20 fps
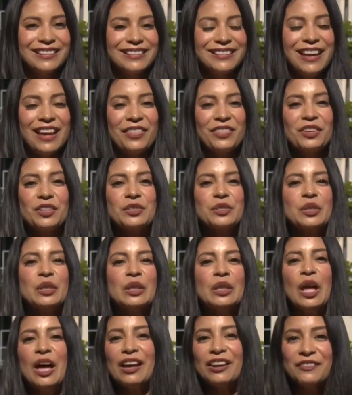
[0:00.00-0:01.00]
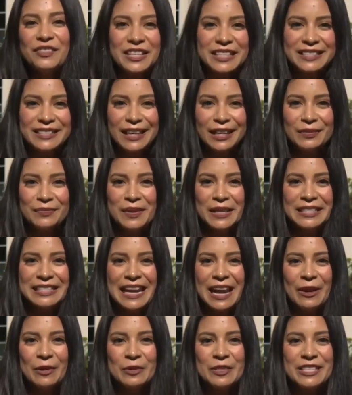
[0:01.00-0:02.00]
Yeah, there's a lot of excitement
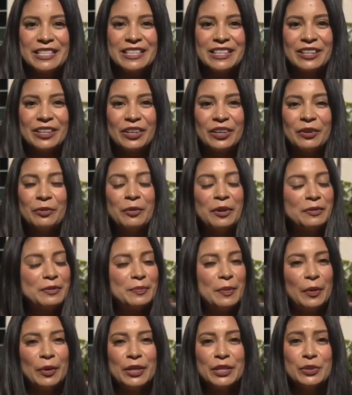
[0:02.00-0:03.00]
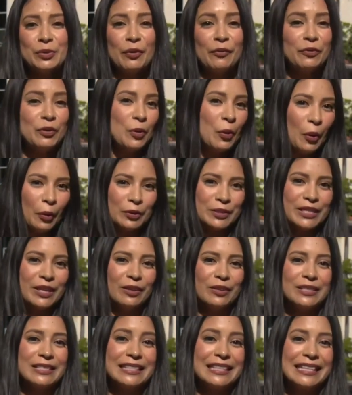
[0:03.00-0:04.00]
out here. We've spoken to a few
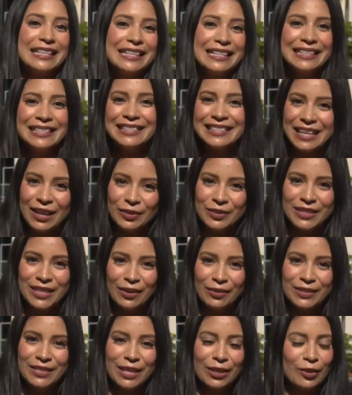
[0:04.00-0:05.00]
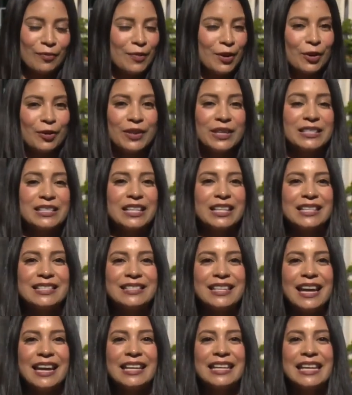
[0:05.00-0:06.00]
hotels in downtown Sacramento. They tell
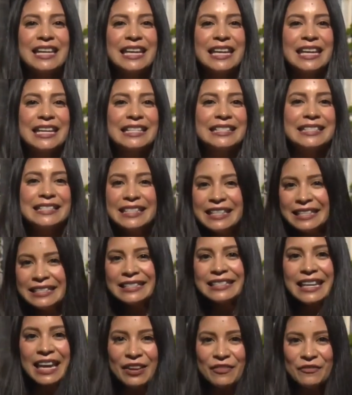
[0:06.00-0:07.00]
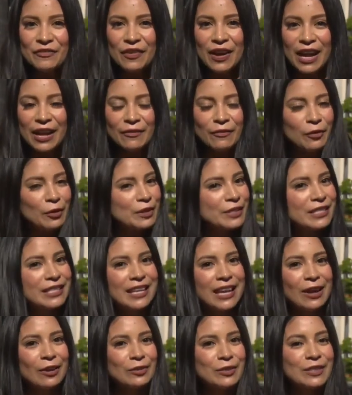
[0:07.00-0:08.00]
us that since game five was
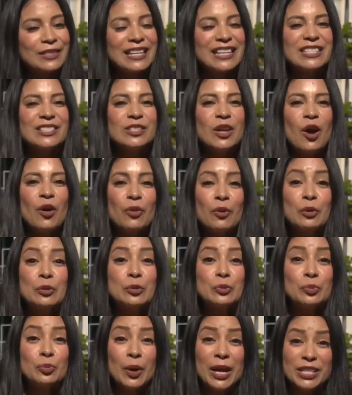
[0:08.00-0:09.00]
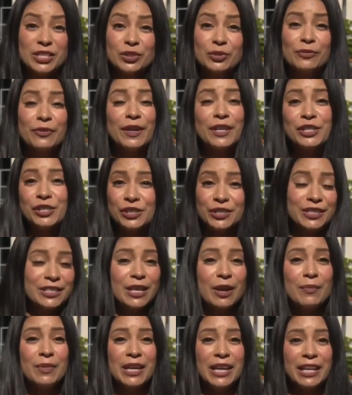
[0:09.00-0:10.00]
announced, they saw those reservations
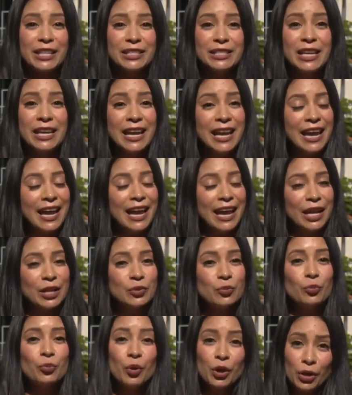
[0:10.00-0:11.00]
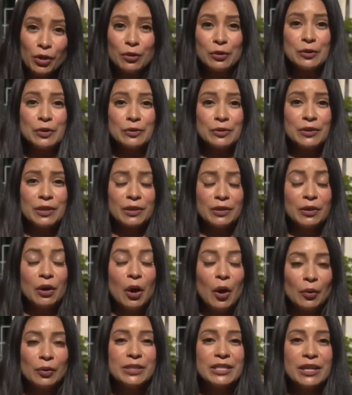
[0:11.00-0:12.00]
coming in, and one of those
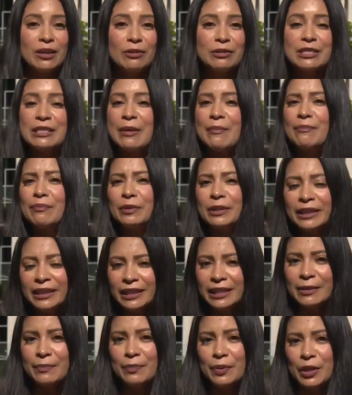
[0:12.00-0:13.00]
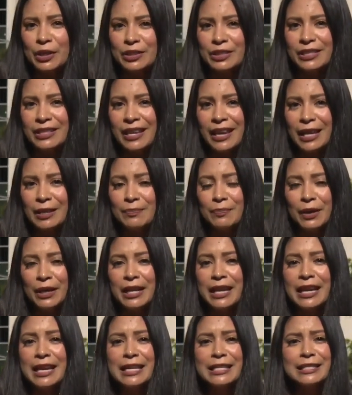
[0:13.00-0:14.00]
hotels completely booked tonight,
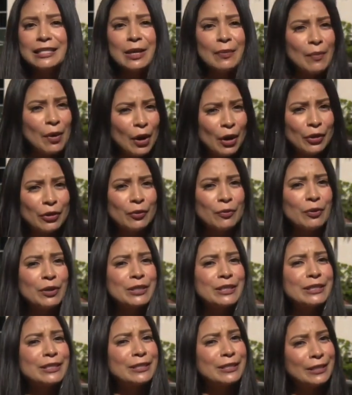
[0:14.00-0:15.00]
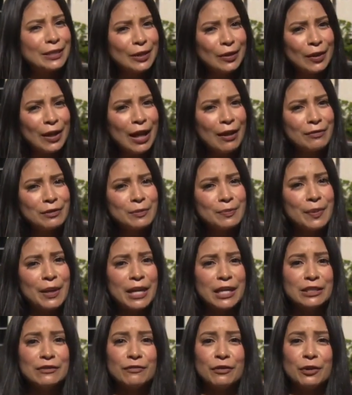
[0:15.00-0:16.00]
but some other ones still have
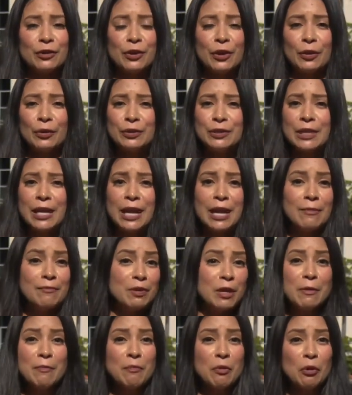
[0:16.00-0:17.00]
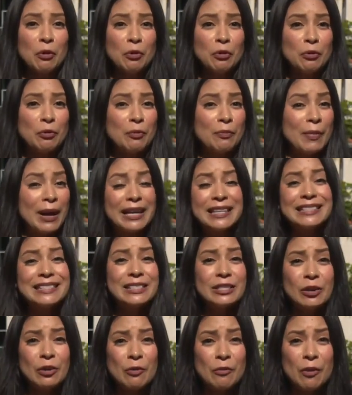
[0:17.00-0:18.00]
space for those people who might
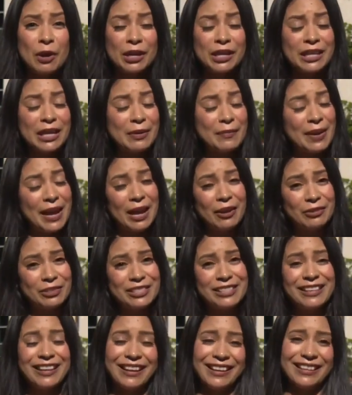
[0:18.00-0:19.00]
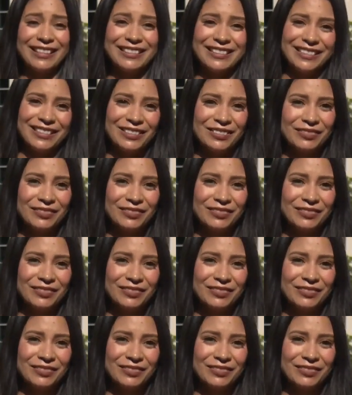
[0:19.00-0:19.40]
still want to come out tonight.